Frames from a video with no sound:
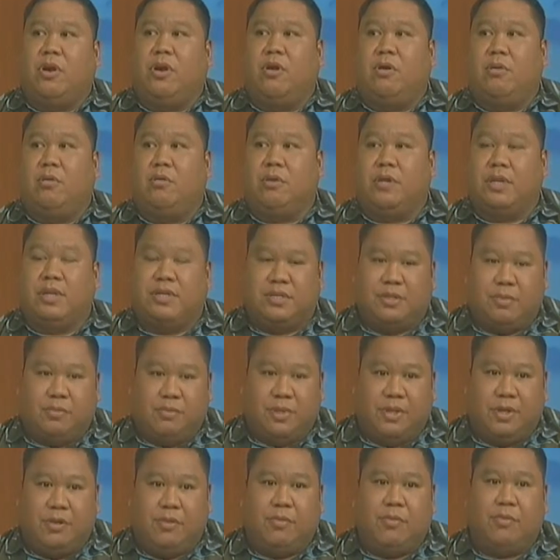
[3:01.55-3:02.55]
That's
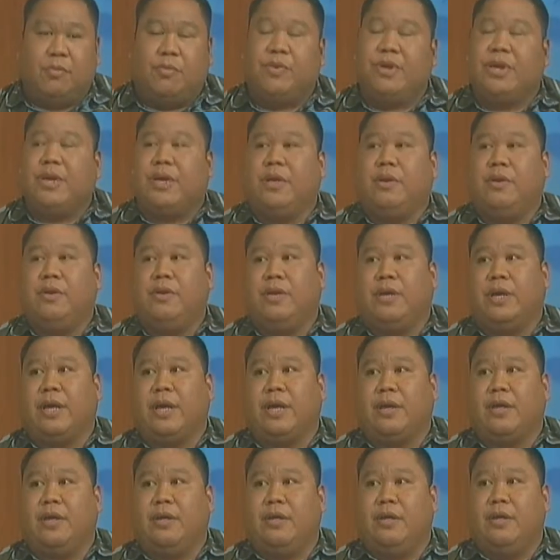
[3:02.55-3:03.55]
something we can look at.
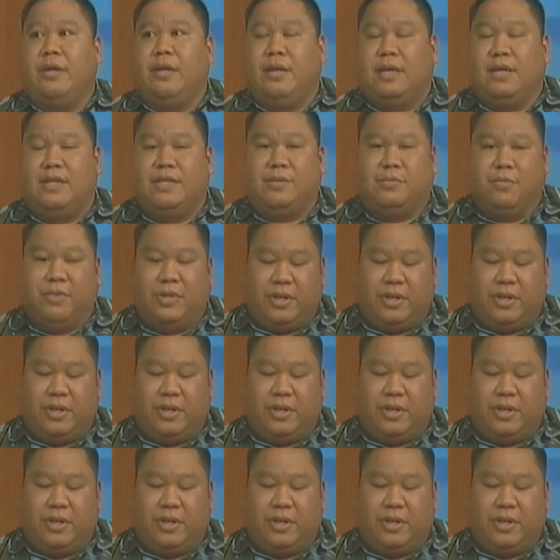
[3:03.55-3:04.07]
That's something